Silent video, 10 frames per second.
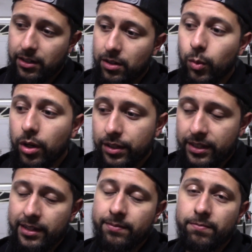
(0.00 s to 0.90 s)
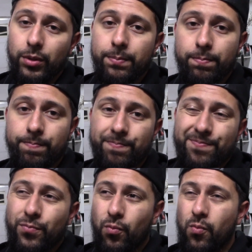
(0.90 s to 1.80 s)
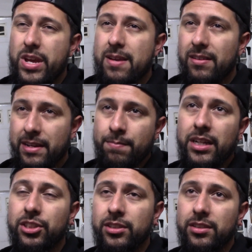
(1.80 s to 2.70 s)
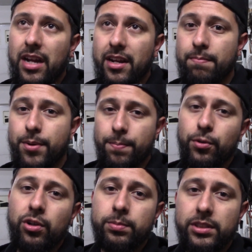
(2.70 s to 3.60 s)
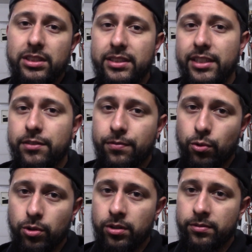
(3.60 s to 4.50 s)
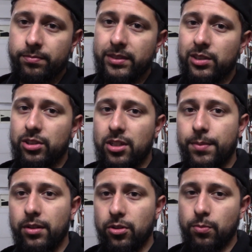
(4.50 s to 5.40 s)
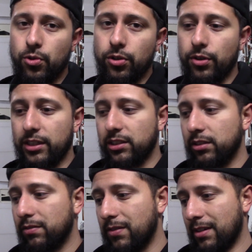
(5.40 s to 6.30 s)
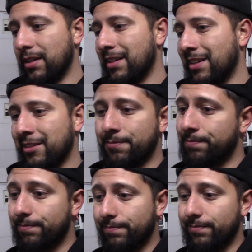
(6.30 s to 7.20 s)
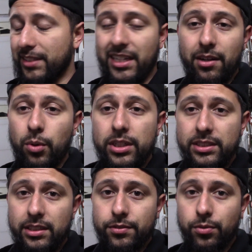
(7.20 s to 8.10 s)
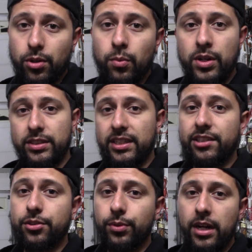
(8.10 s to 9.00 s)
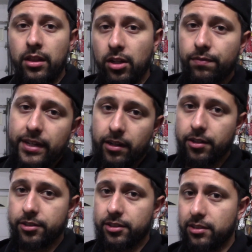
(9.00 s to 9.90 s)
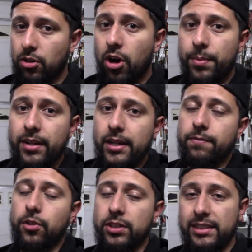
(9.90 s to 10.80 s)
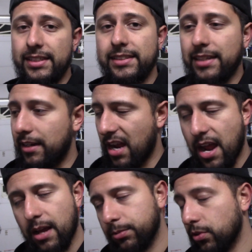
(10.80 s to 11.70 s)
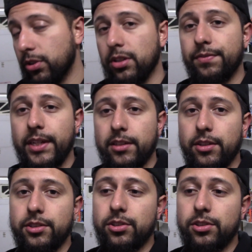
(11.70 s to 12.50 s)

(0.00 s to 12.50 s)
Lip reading: Well, then he mentioned I could bump you up to the Stage 4. It's just gonna be a little more aggressive. I didn't want a Stage 4, I want a Stage 3. I love that clutch. It's a carbon Kevlar disc. I absolutely love that clutch.